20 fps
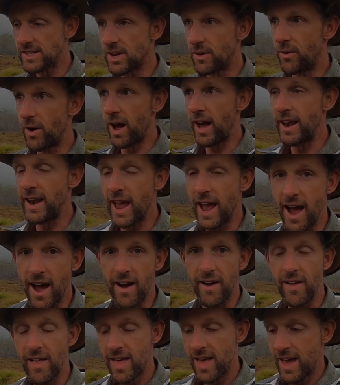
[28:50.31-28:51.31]
So right
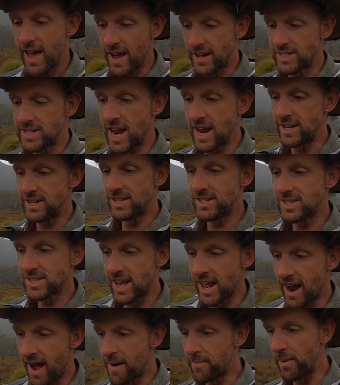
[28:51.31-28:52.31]
now our tent is
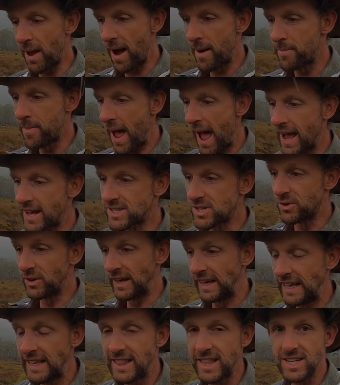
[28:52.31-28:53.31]
set up, our bags are
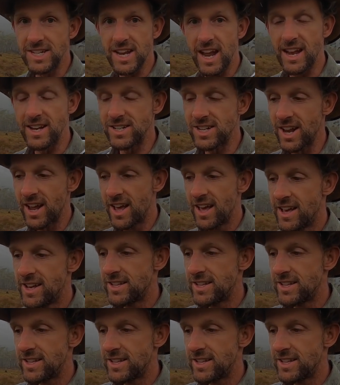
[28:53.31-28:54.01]
in the tent,